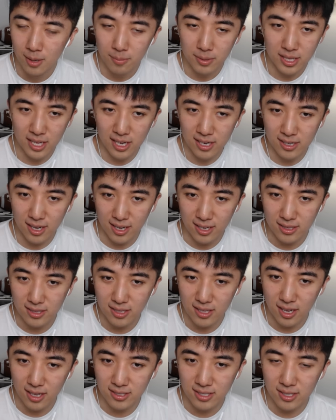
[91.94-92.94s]
but then
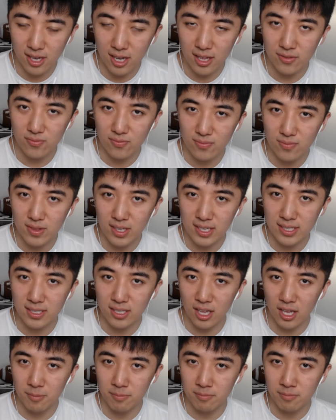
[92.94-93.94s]
I saw this
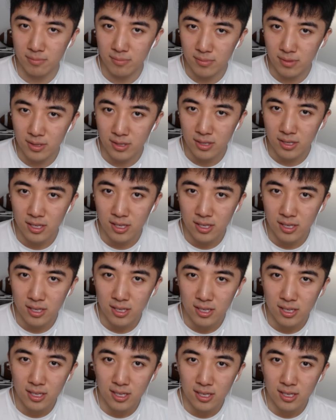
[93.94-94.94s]
clip. I have a foot fetish.